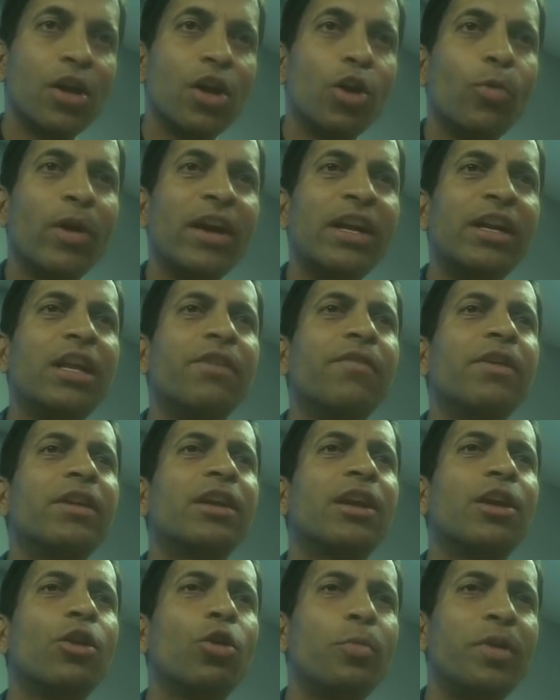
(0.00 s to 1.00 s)
21
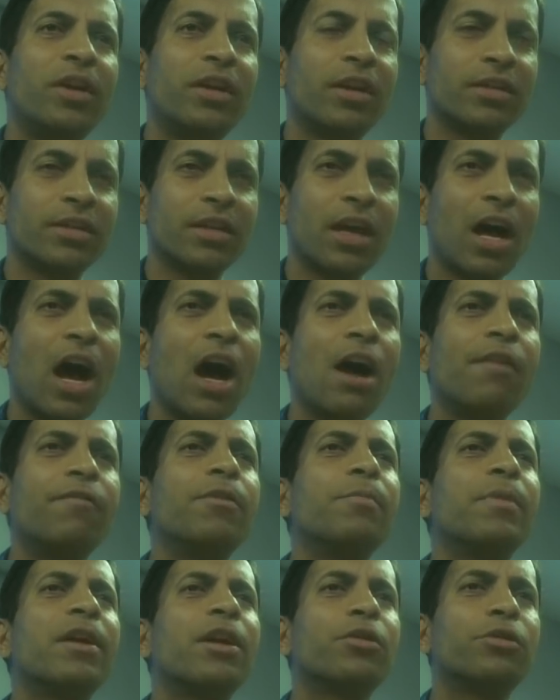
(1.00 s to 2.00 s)
kilometers, half a
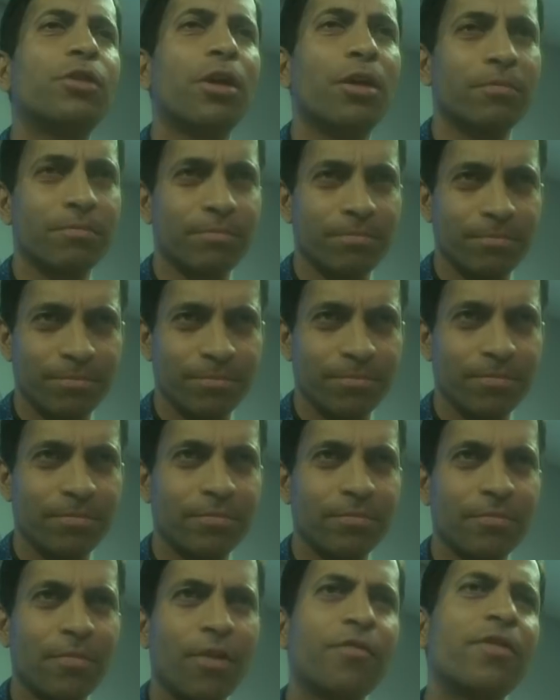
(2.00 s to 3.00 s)
marathon
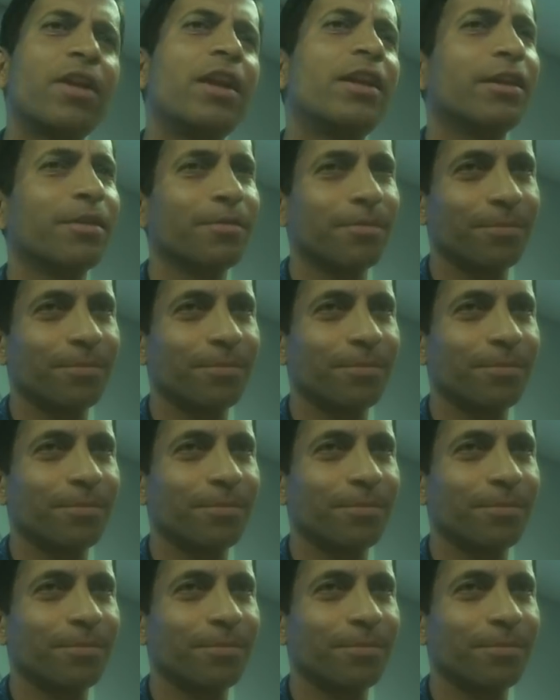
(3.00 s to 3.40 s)
of running.